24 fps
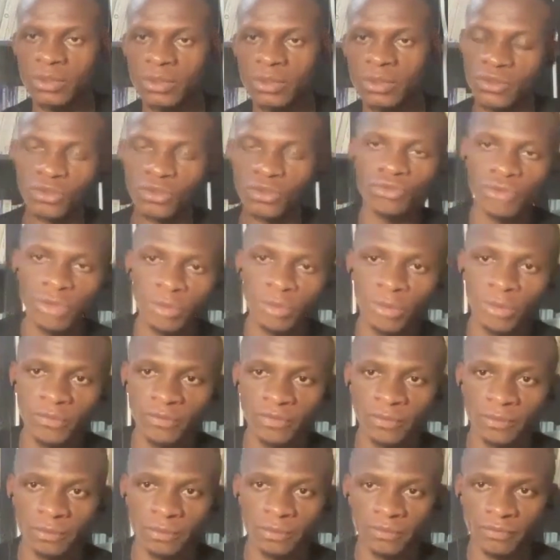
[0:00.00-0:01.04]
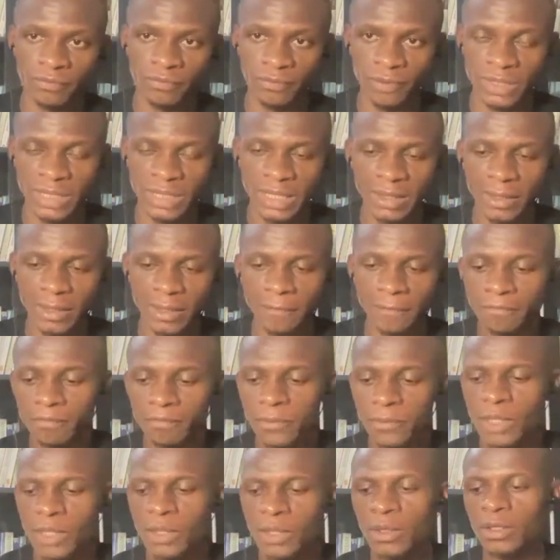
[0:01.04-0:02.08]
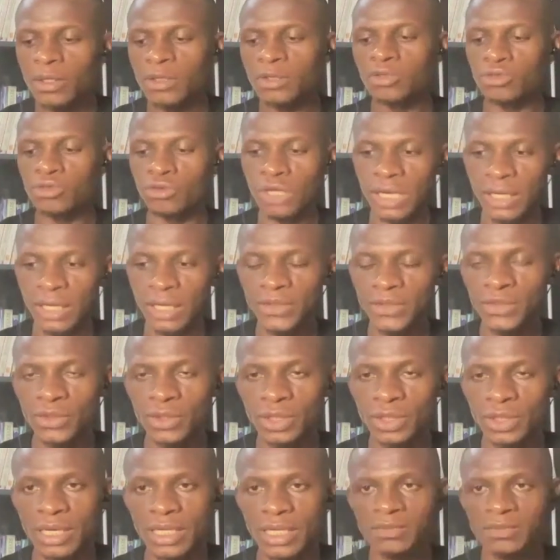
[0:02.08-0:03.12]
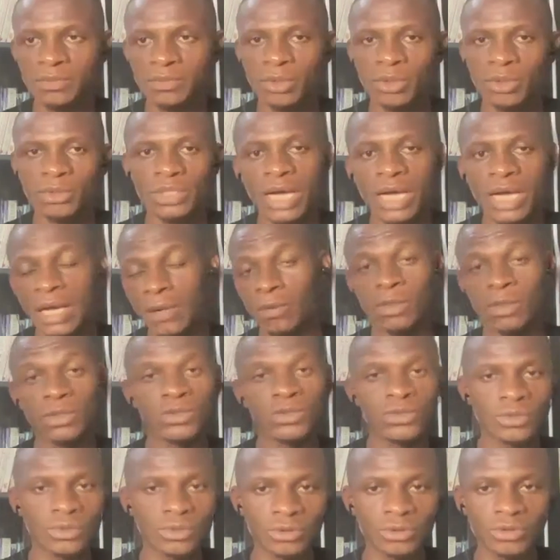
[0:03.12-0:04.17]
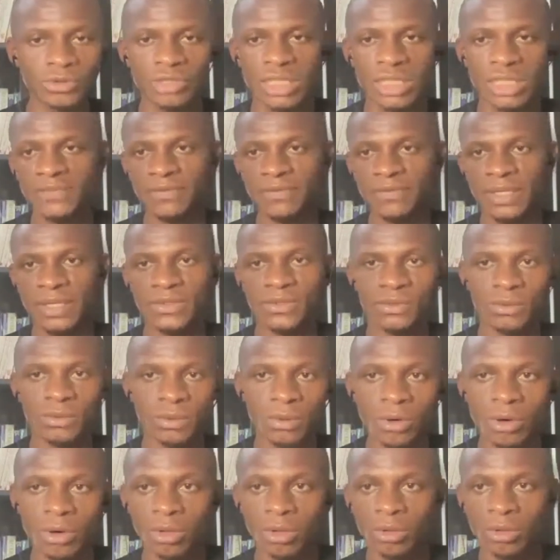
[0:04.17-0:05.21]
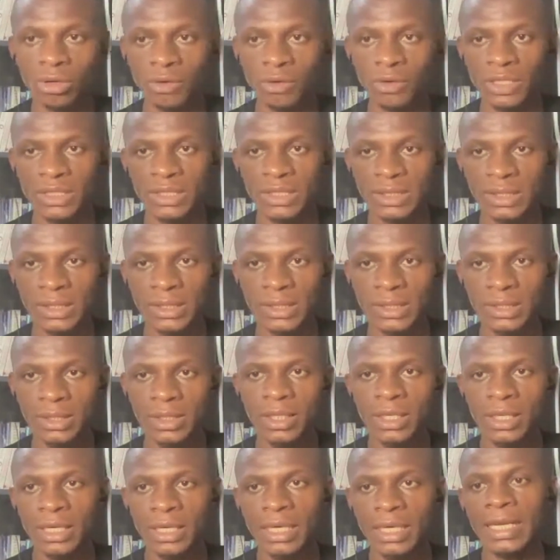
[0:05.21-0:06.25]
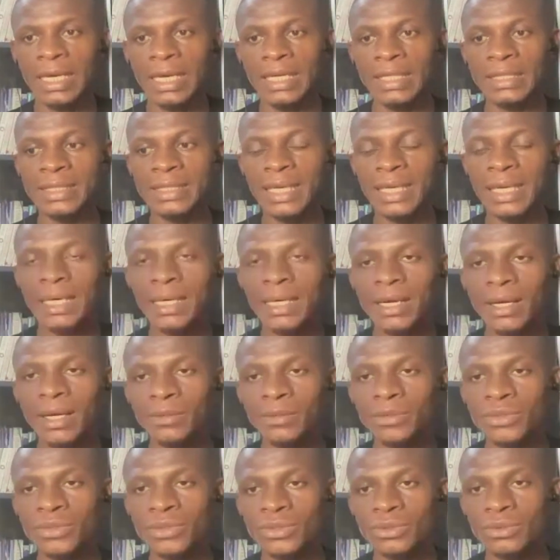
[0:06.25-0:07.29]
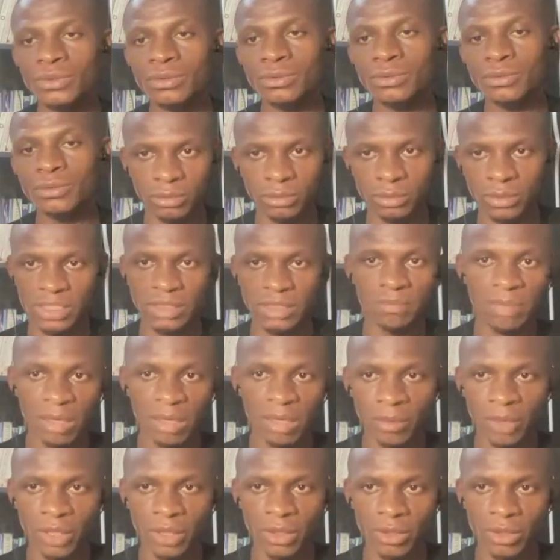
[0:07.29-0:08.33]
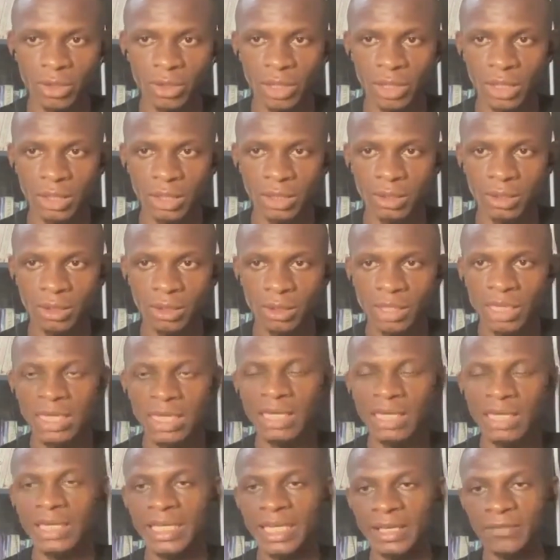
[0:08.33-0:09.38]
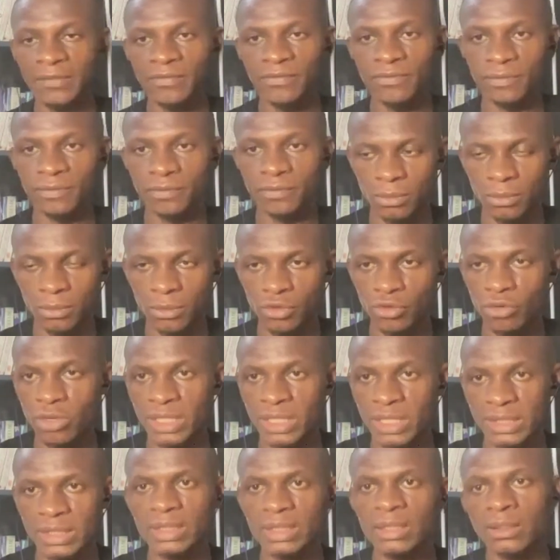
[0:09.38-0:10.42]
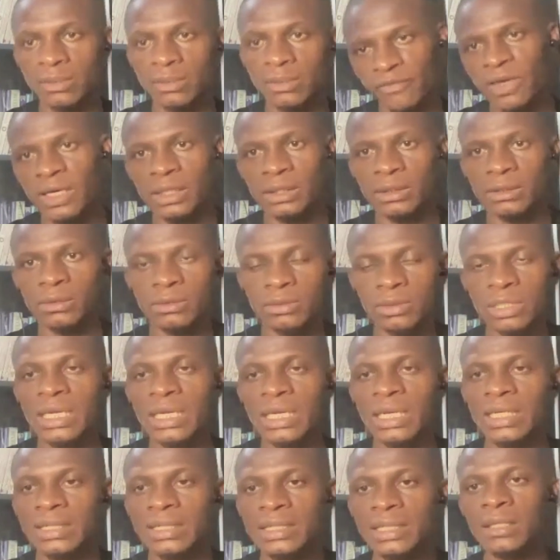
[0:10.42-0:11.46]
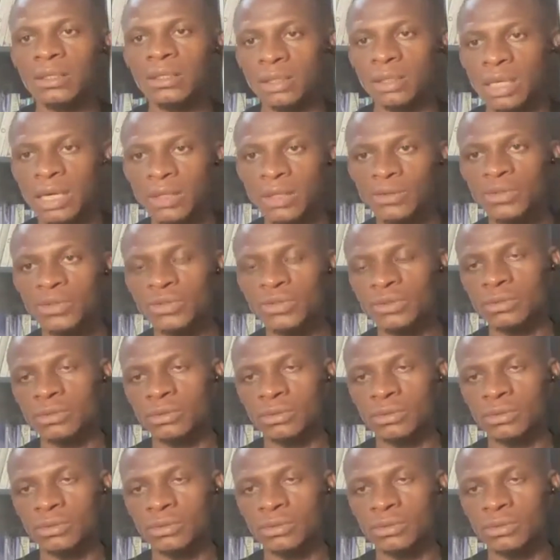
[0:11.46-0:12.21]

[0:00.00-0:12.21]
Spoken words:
So you remove Face ID. You get into the dashboard. I want to do transfer to all currencies. Can I take out Zimbabwean dollar and leave USD? Fine. Can I take out,